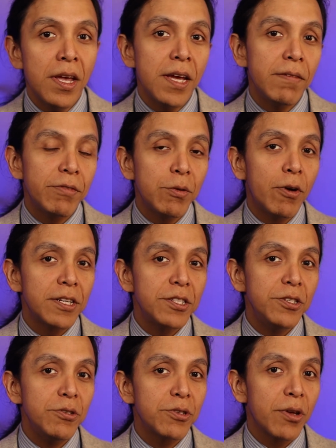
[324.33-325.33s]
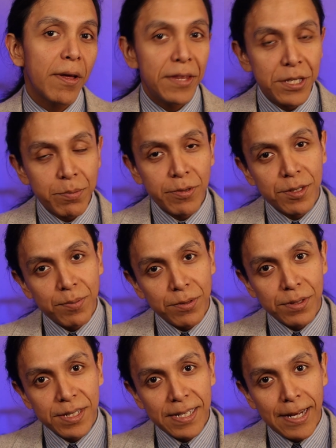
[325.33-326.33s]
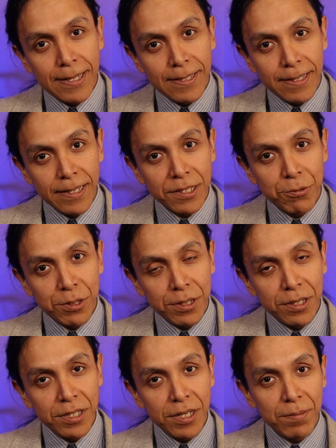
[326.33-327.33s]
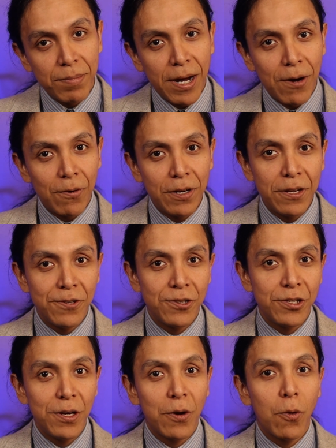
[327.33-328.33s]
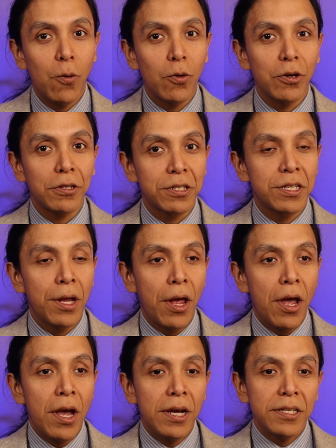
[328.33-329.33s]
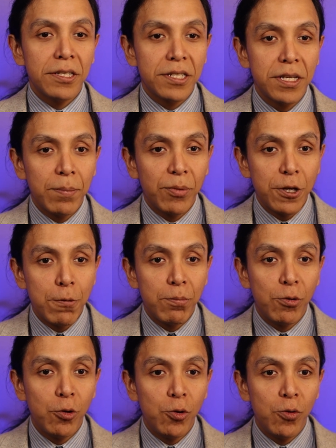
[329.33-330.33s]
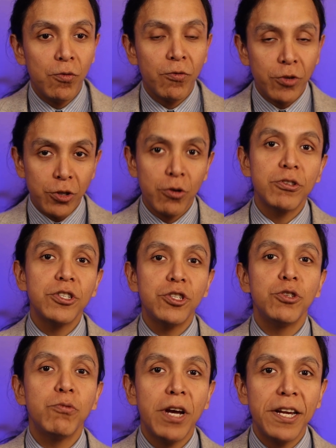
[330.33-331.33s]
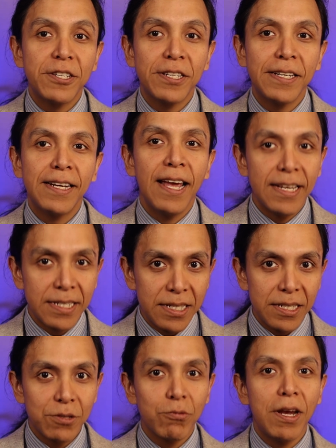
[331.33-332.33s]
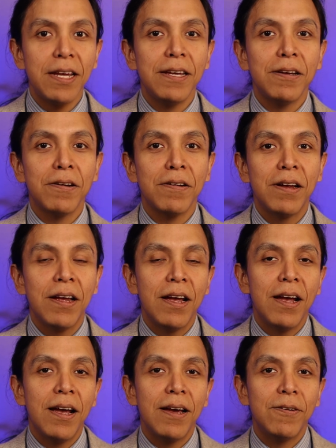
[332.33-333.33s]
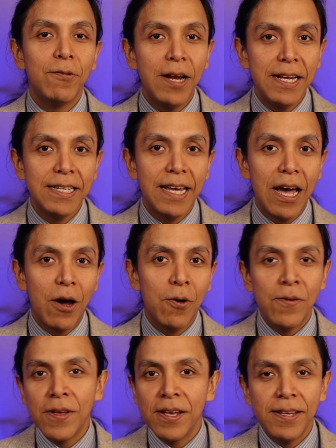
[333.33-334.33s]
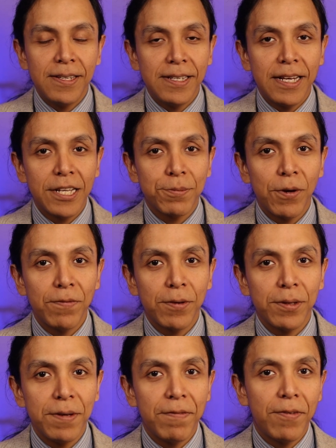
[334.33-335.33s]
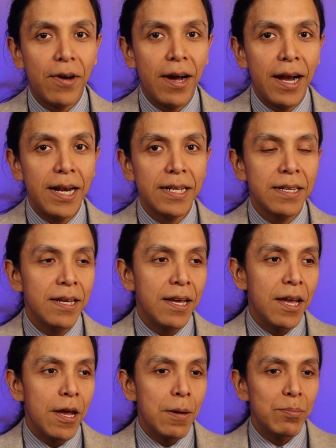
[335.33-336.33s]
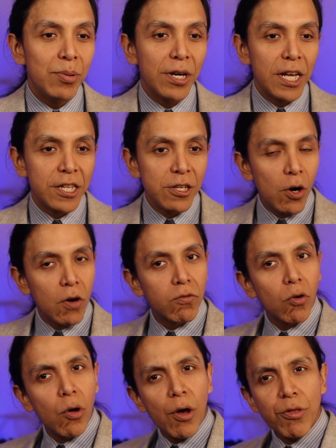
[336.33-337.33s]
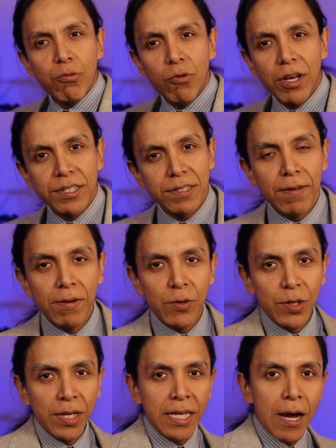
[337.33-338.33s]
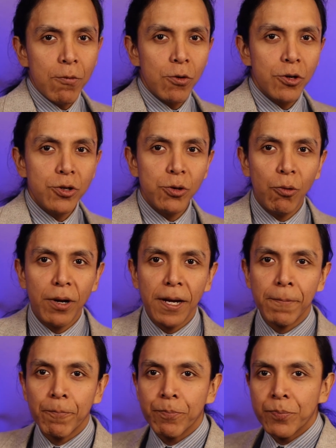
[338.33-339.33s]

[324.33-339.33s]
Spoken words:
If you want to use all these principles and ethics within the Empowered Agency course to simply improve your situation as it is right here and right now, then that's perfectly fine. But the overall thrust of everything that we're doing